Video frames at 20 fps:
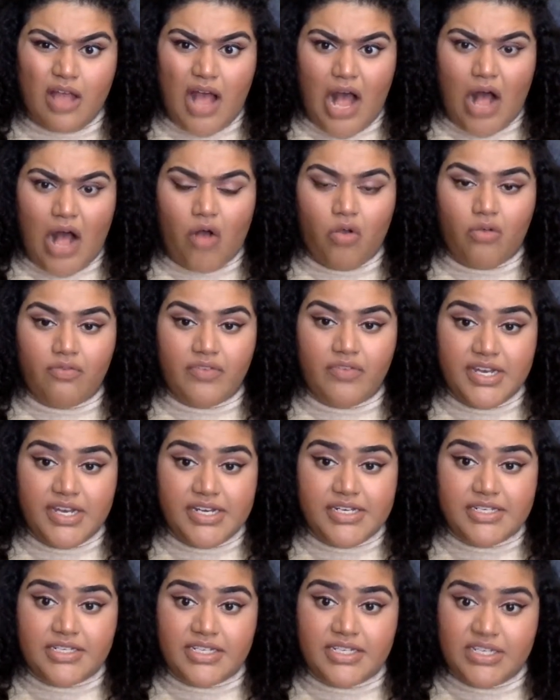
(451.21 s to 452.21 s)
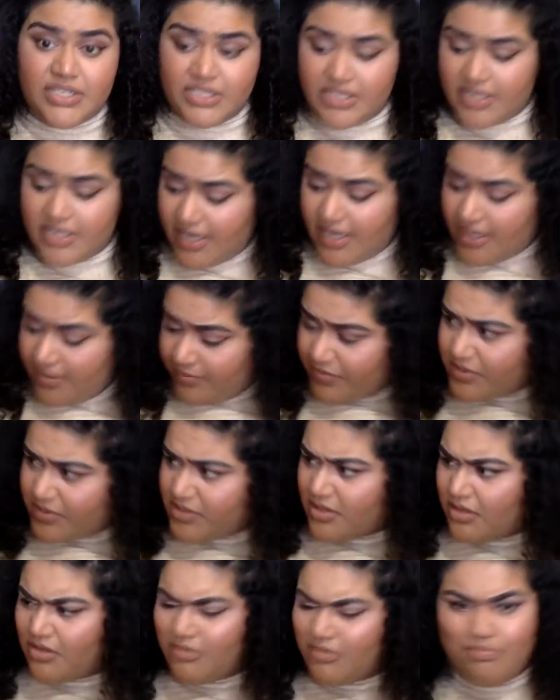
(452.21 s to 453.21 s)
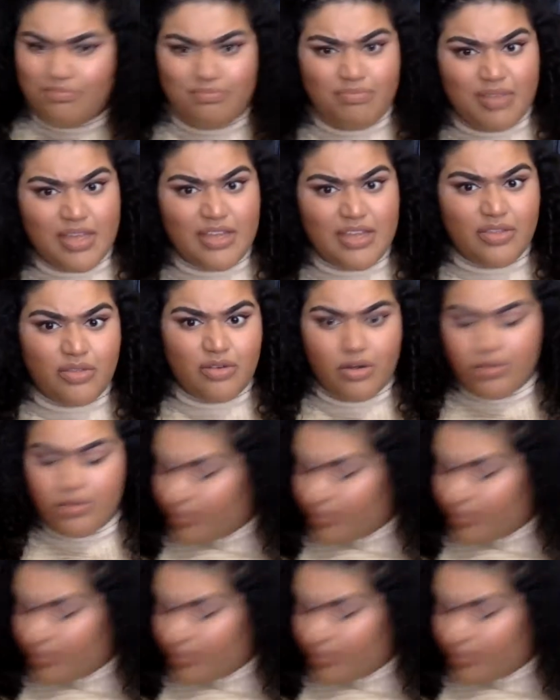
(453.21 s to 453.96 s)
out of validity today. So better throw